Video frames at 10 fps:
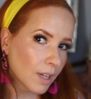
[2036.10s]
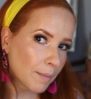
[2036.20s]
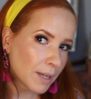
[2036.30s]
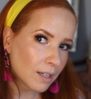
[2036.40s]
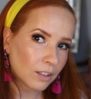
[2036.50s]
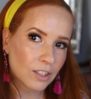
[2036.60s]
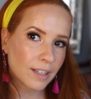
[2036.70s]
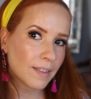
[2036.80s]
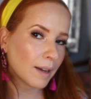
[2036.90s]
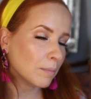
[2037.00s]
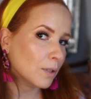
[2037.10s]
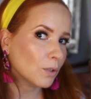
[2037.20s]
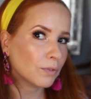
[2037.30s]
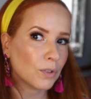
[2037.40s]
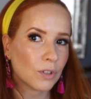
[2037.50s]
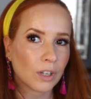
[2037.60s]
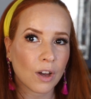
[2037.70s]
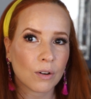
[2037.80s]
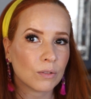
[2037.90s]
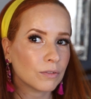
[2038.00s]
I mean, look at that beautiful
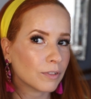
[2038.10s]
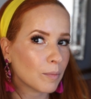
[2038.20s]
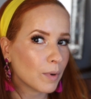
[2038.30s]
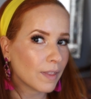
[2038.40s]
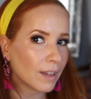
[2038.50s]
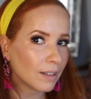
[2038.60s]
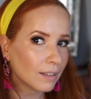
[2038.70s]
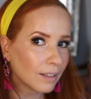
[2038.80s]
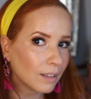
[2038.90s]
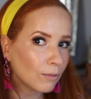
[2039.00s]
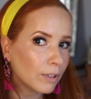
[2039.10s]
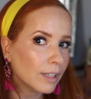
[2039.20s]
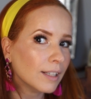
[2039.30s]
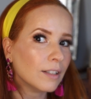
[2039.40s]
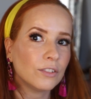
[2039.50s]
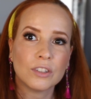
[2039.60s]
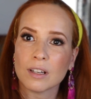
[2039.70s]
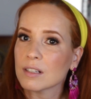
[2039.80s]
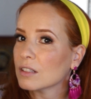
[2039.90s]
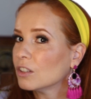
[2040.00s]
glow from within. It really
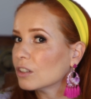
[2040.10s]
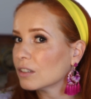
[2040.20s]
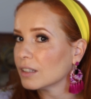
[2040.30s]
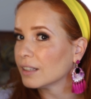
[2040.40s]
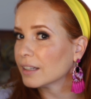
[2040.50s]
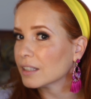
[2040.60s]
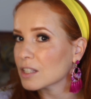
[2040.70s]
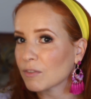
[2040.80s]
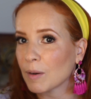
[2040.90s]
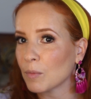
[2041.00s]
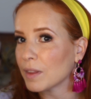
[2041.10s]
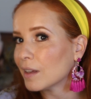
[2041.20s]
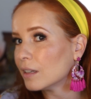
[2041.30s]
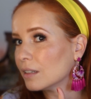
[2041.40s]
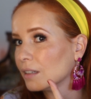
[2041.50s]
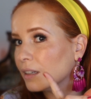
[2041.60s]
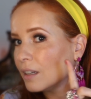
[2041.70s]
does look like it's from within.